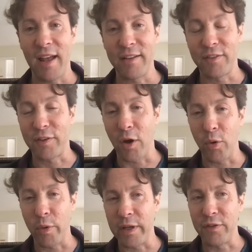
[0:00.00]
And
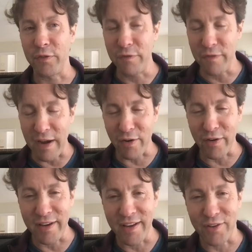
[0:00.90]
so it's
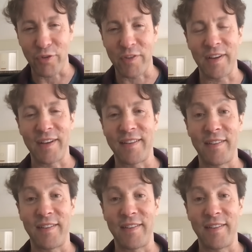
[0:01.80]
very interesting